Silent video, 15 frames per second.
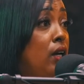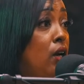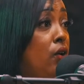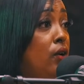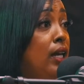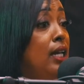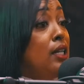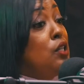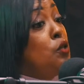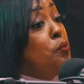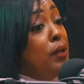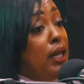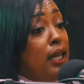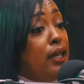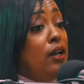Okay, you
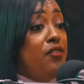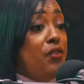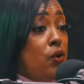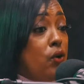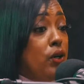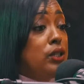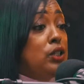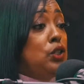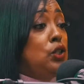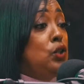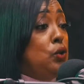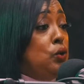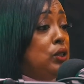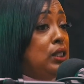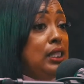may, of course,
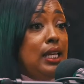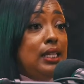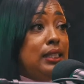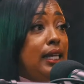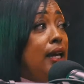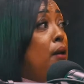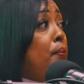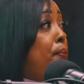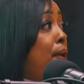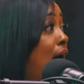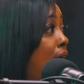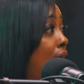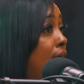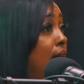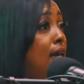use things like a
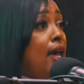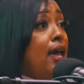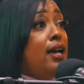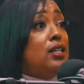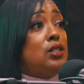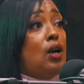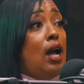podcast